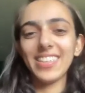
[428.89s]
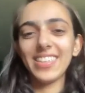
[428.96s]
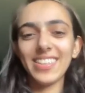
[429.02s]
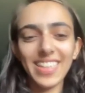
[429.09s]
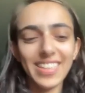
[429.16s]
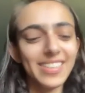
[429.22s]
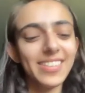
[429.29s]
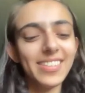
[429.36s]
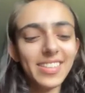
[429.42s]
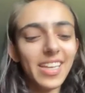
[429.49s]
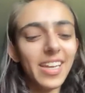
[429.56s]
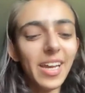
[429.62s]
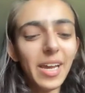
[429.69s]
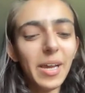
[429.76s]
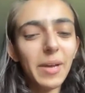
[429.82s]
since
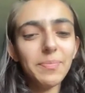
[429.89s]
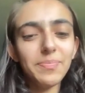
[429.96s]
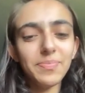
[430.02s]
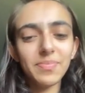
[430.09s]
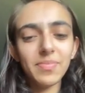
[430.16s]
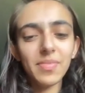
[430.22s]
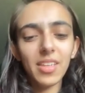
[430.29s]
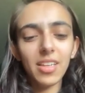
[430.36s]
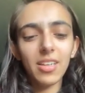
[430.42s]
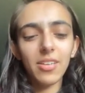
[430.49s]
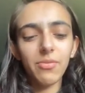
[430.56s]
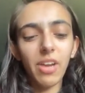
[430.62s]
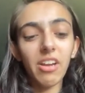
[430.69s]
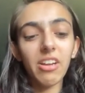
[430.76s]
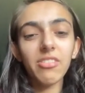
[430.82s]

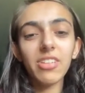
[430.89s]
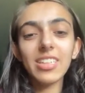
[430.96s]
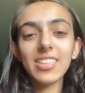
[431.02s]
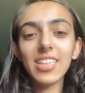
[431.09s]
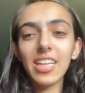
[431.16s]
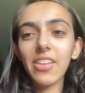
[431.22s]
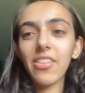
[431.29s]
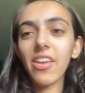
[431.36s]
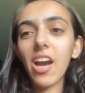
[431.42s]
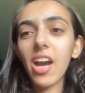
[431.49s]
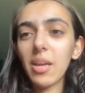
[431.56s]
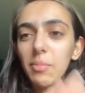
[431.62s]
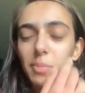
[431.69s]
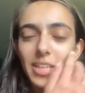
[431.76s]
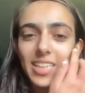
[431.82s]
very recently the
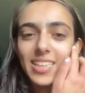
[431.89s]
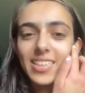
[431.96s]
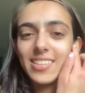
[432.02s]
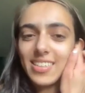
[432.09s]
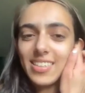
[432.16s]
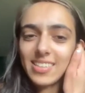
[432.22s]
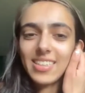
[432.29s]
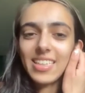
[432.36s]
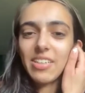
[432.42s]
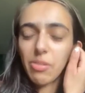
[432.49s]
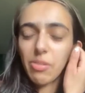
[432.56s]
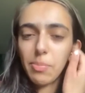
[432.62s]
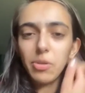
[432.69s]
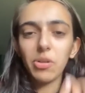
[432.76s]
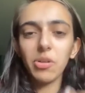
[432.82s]
IPCC
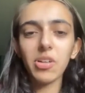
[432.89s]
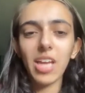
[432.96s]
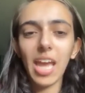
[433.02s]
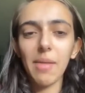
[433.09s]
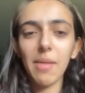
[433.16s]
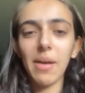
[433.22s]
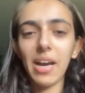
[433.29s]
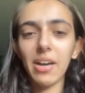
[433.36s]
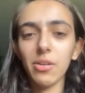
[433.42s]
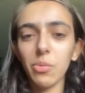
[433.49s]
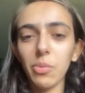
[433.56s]
report came out,